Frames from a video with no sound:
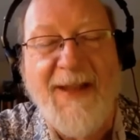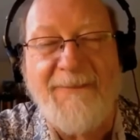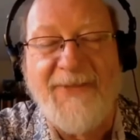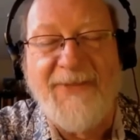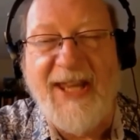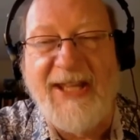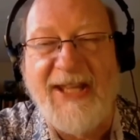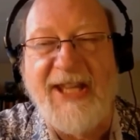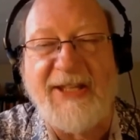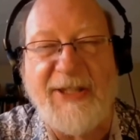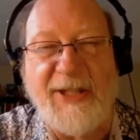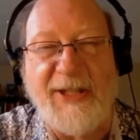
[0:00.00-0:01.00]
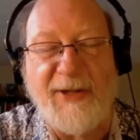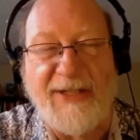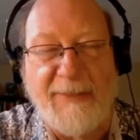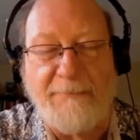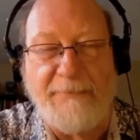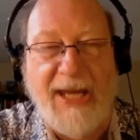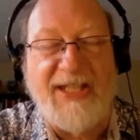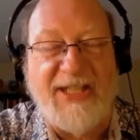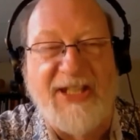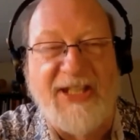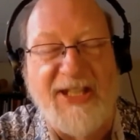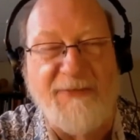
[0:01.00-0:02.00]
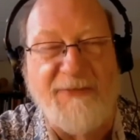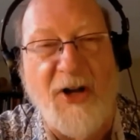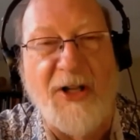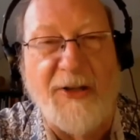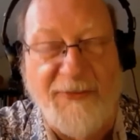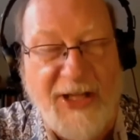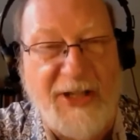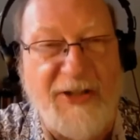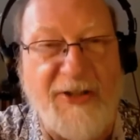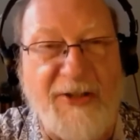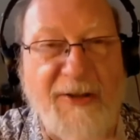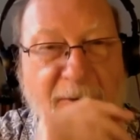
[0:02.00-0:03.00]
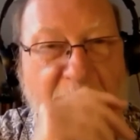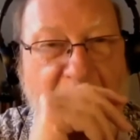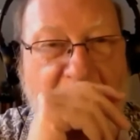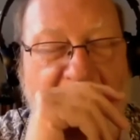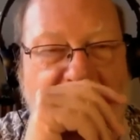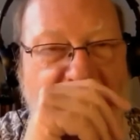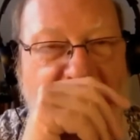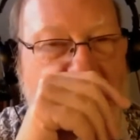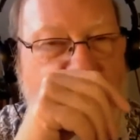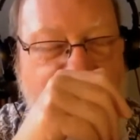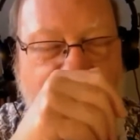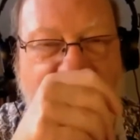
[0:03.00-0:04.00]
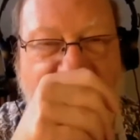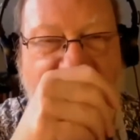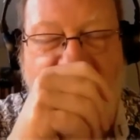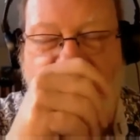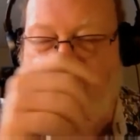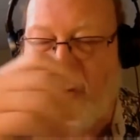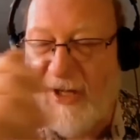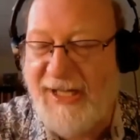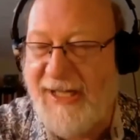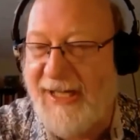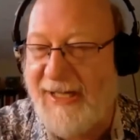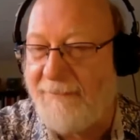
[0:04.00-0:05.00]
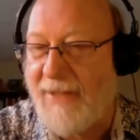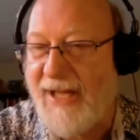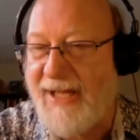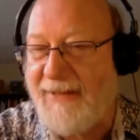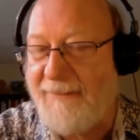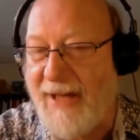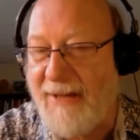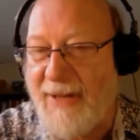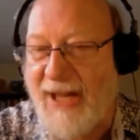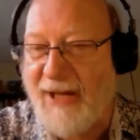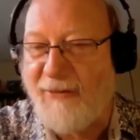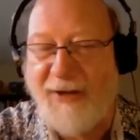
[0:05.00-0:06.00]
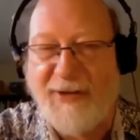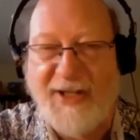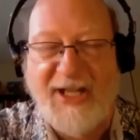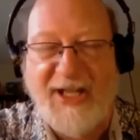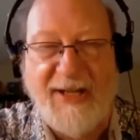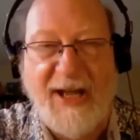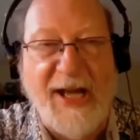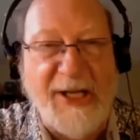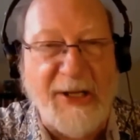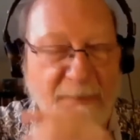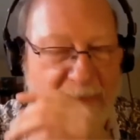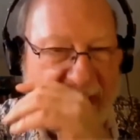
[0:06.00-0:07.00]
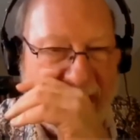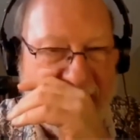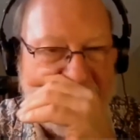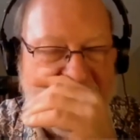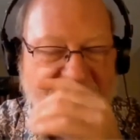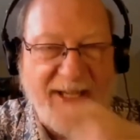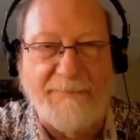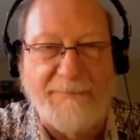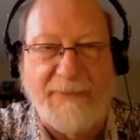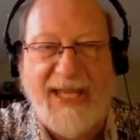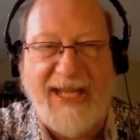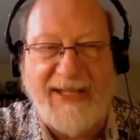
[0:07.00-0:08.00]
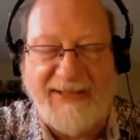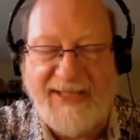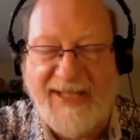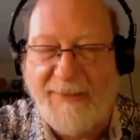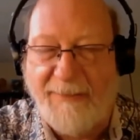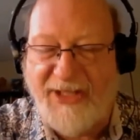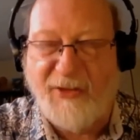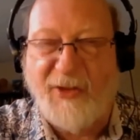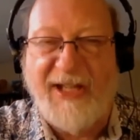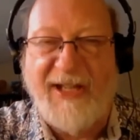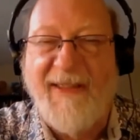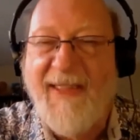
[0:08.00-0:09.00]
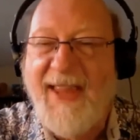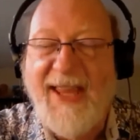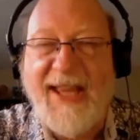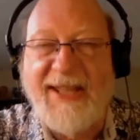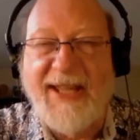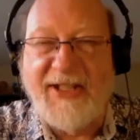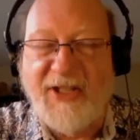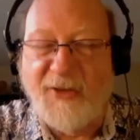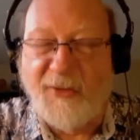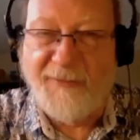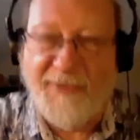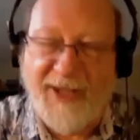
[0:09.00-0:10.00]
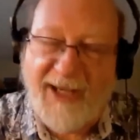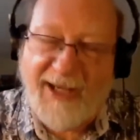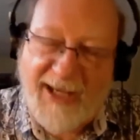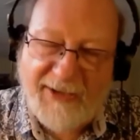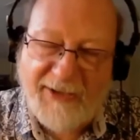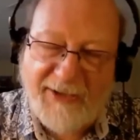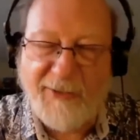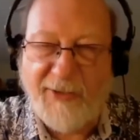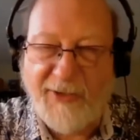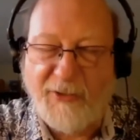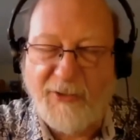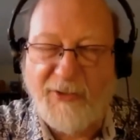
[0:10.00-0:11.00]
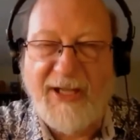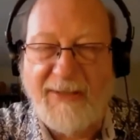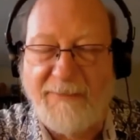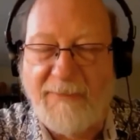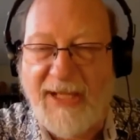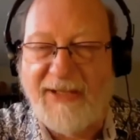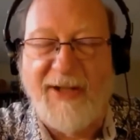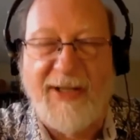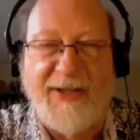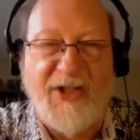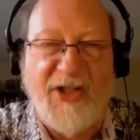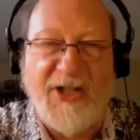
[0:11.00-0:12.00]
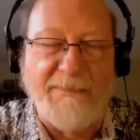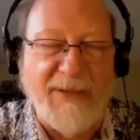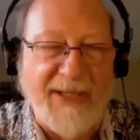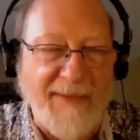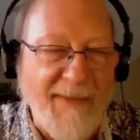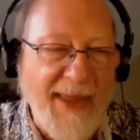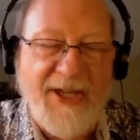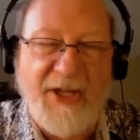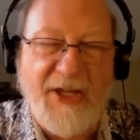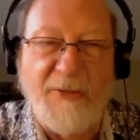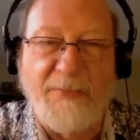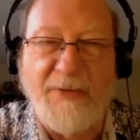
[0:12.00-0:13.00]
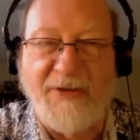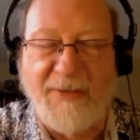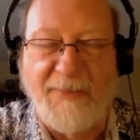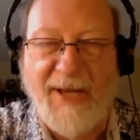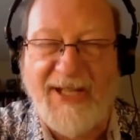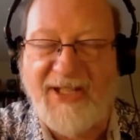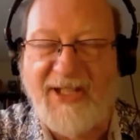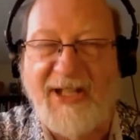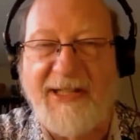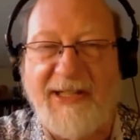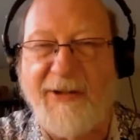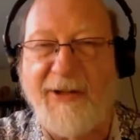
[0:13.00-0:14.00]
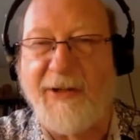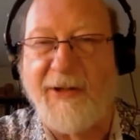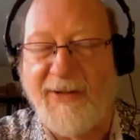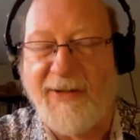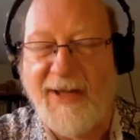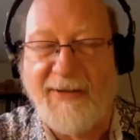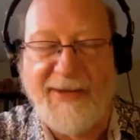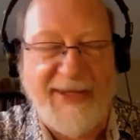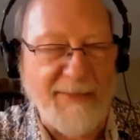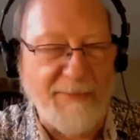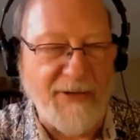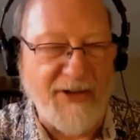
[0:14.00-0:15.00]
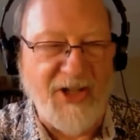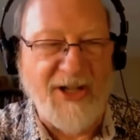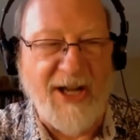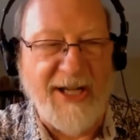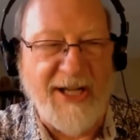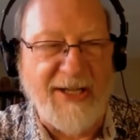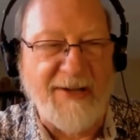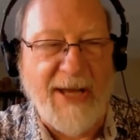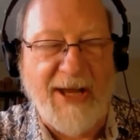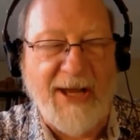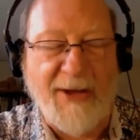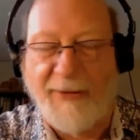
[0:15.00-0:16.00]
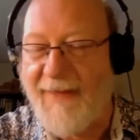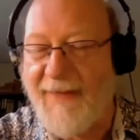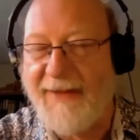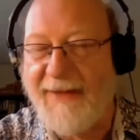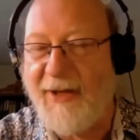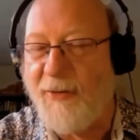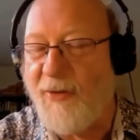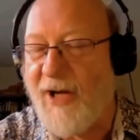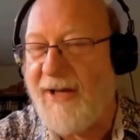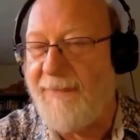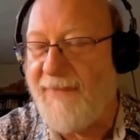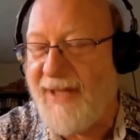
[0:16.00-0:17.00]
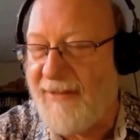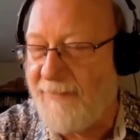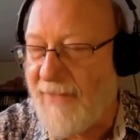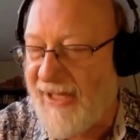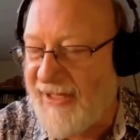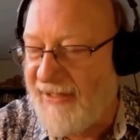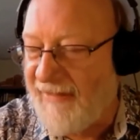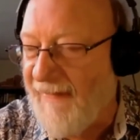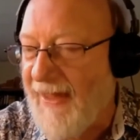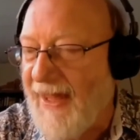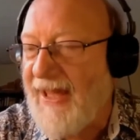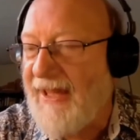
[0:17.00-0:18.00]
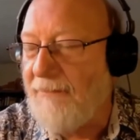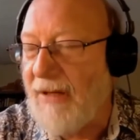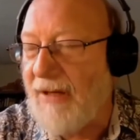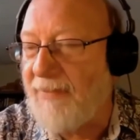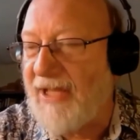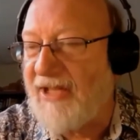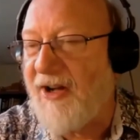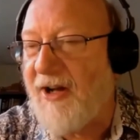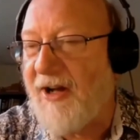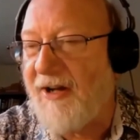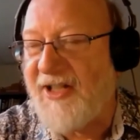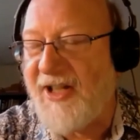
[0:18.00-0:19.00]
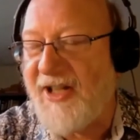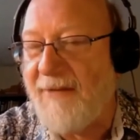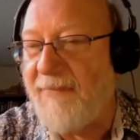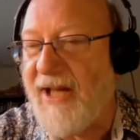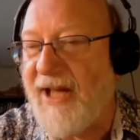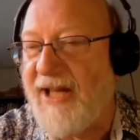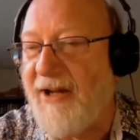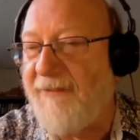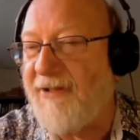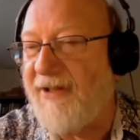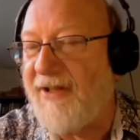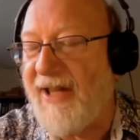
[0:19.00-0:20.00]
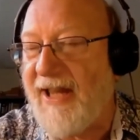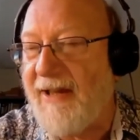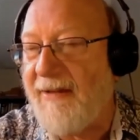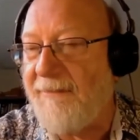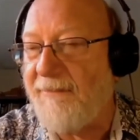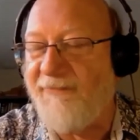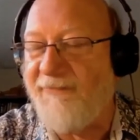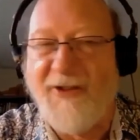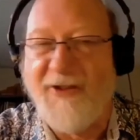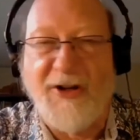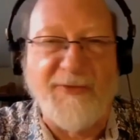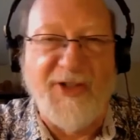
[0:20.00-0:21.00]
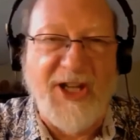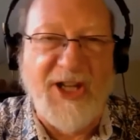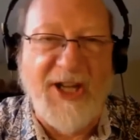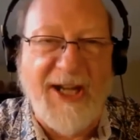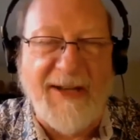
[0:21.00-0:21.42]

And yet they're at the basis of all of it. I mean, my training, my background is in higher plants, in plant chemistry and that sort of thing, and to a degree in mycology. But your book makes clear the impressions I come out, I in my public talks, I often am fond of saying,